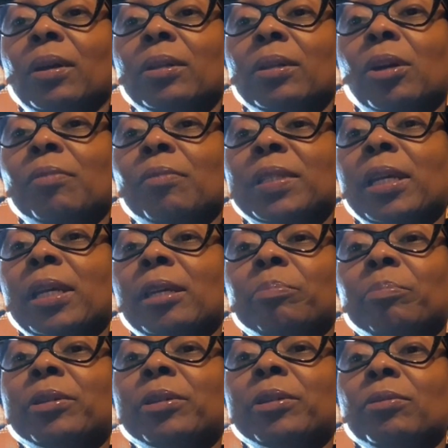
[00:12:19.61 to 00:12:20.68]
So I was taking
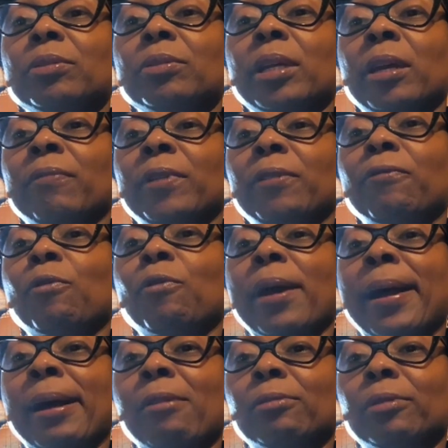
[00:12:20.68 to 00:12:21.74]
pills every 4
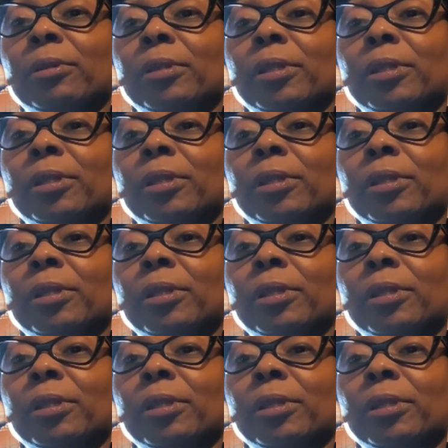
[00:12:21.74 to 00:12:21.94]
hours.